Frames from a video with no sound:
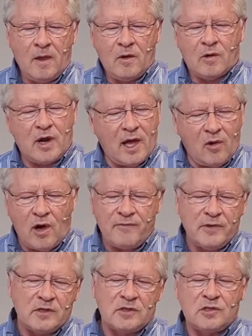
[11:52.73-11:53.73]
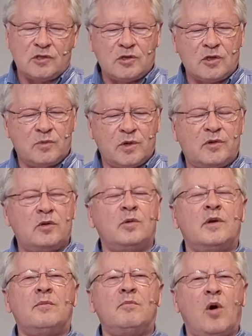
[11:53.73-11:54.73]
Or how often has he stood with you
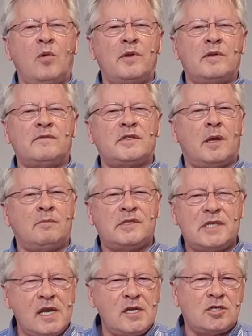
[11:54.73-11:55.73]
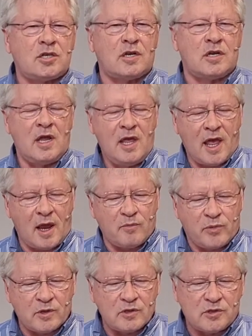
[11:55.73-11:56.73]
in a moment of temptation and
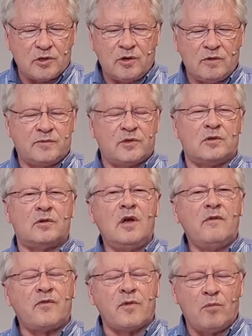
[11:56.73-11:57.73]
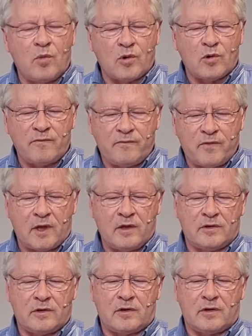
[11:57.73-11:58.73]
preserved you from moral
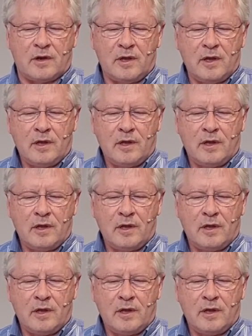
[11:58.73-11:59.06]
failure?